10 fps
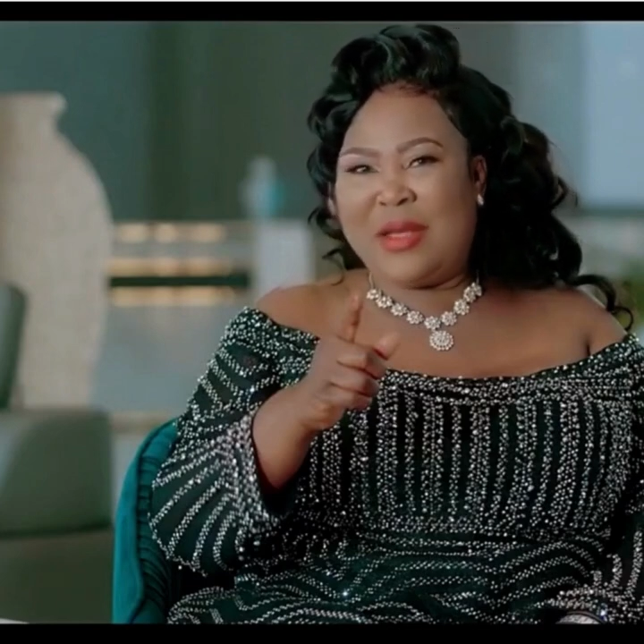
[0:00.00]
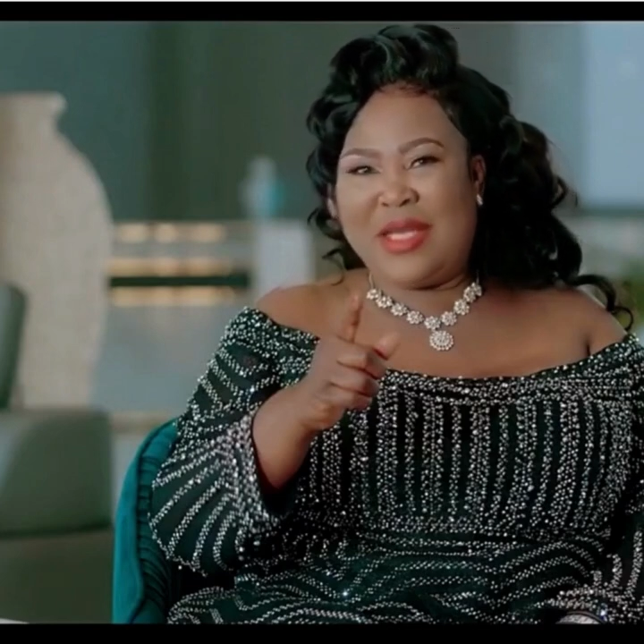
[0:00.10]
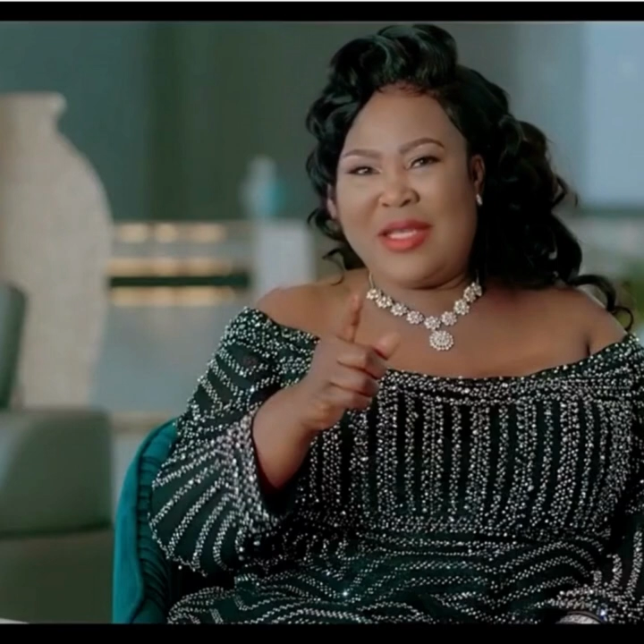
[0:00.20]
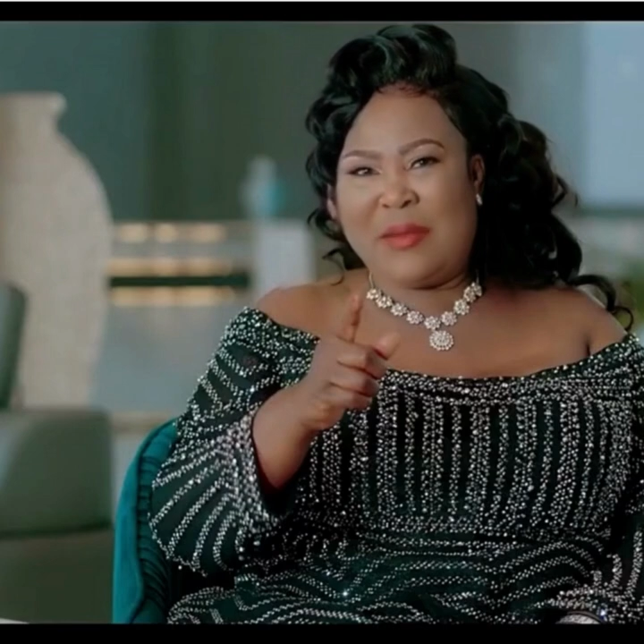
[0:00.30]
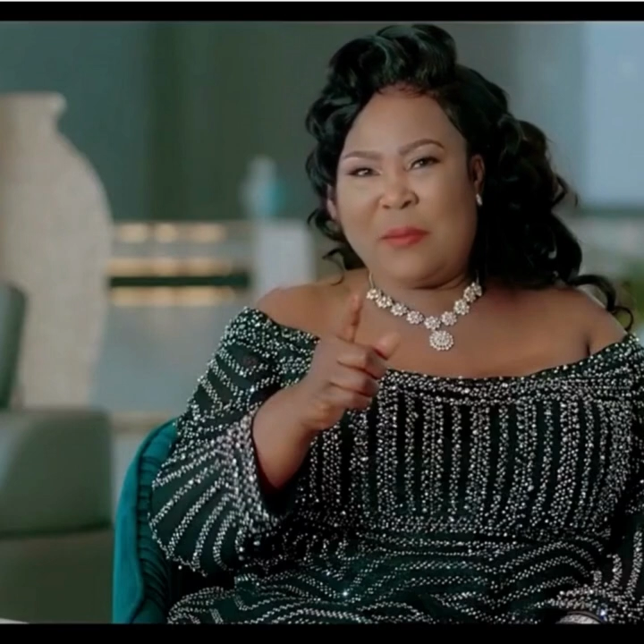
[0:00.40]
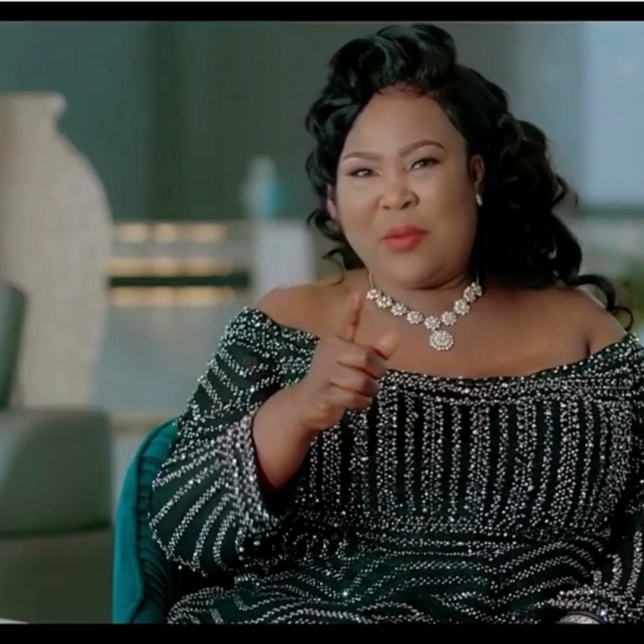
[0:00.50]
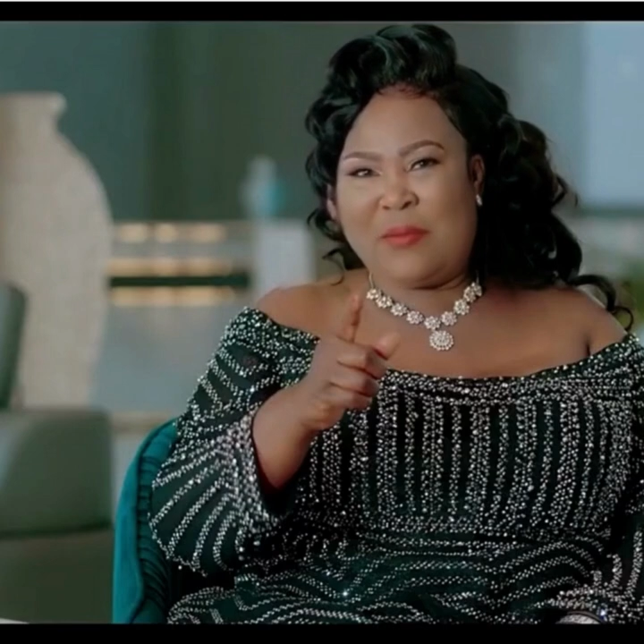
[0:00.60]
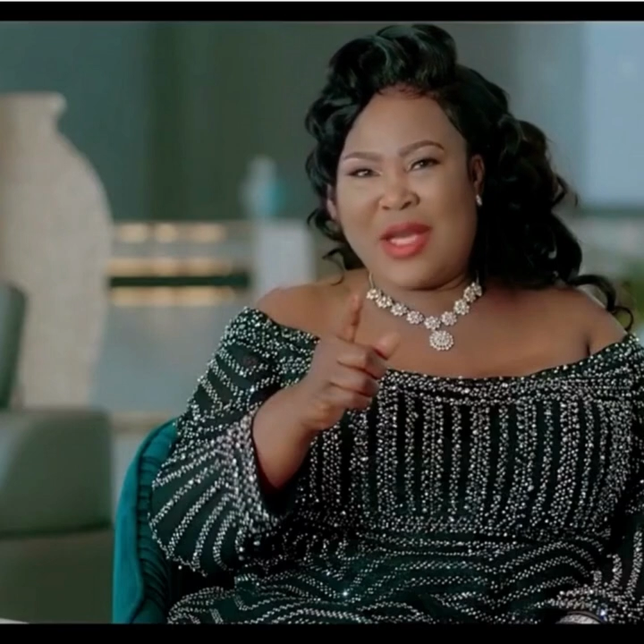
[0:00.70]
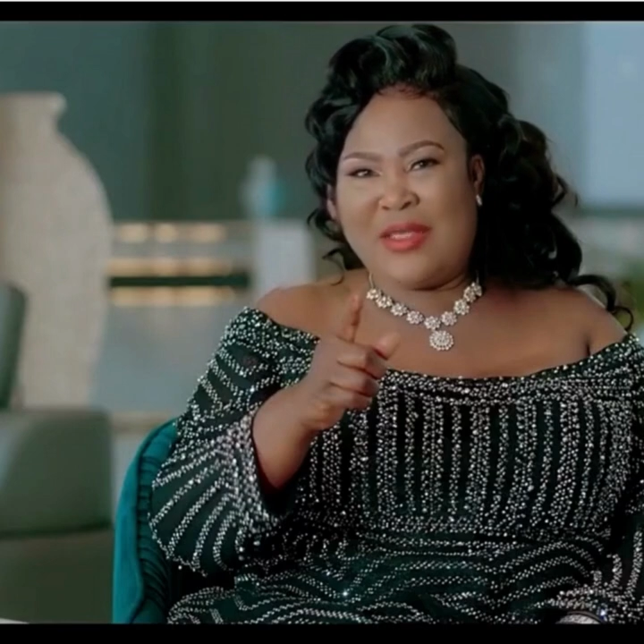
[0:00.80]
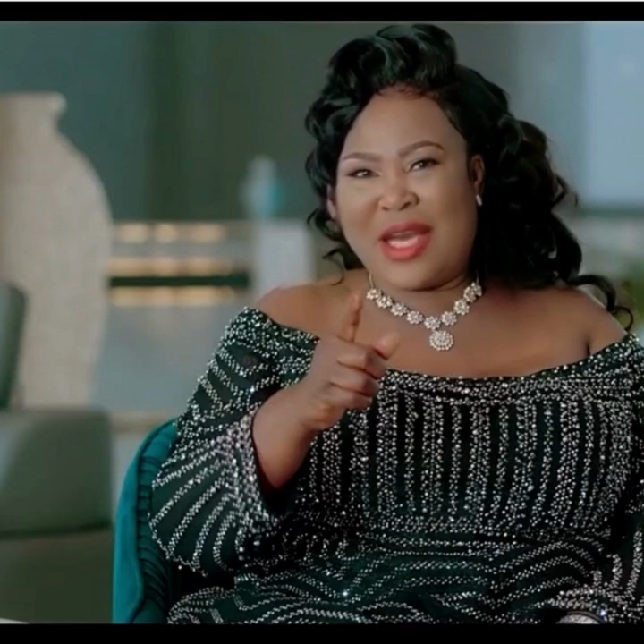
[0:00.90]
meaning and
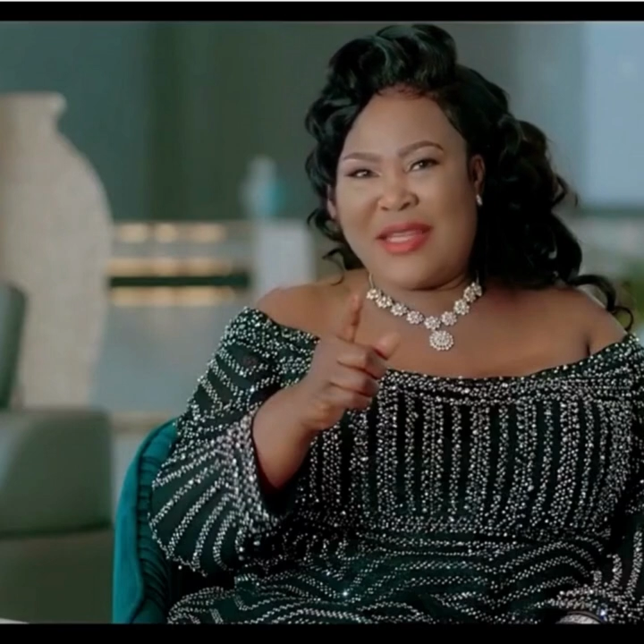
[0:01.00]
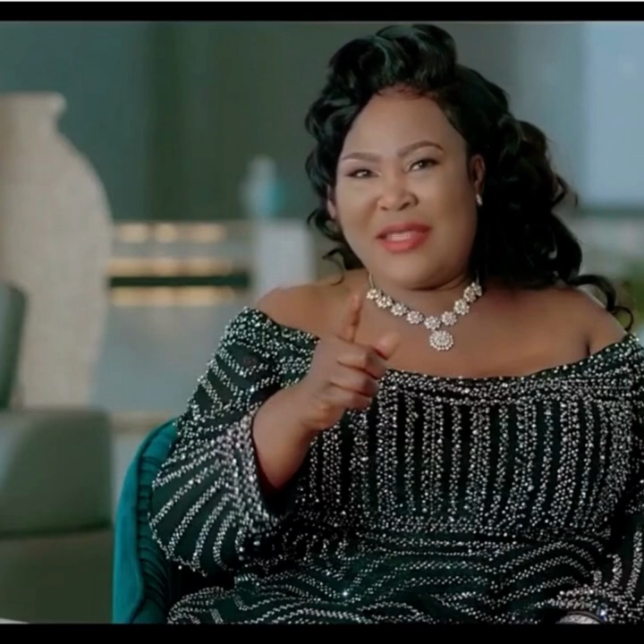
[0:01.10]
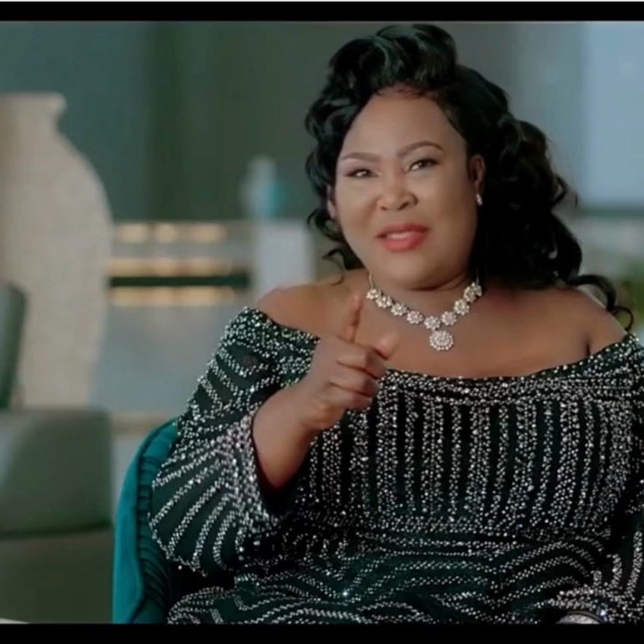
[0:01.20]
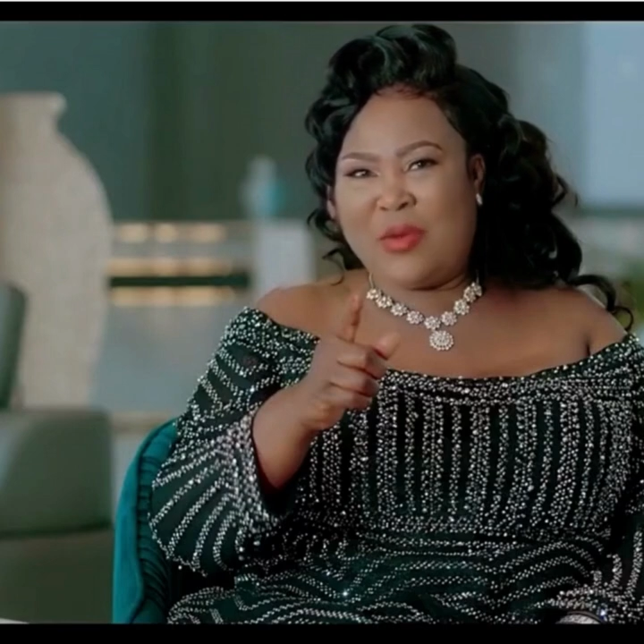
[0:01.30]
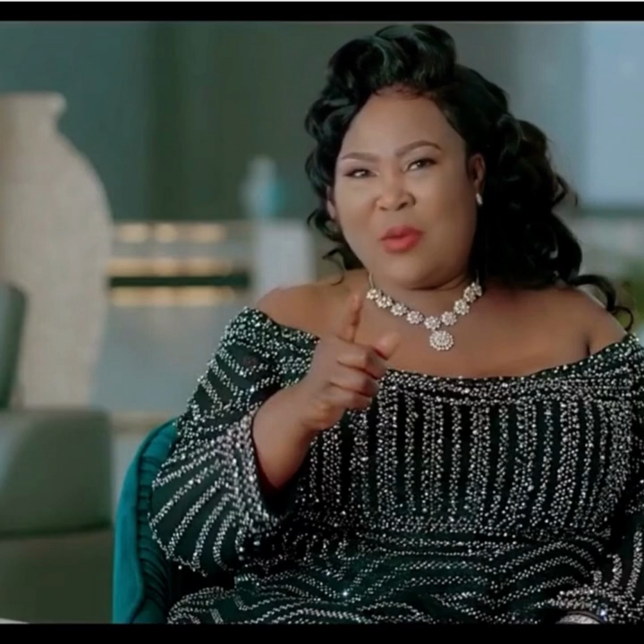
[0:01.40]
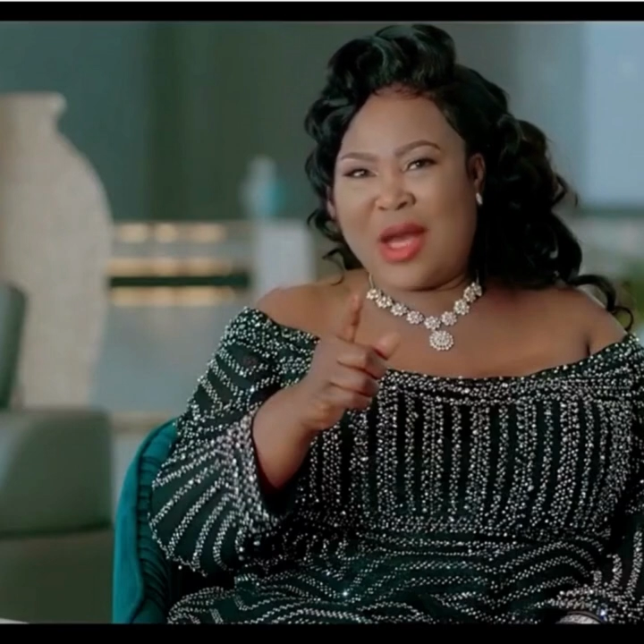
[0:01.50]
provide guidance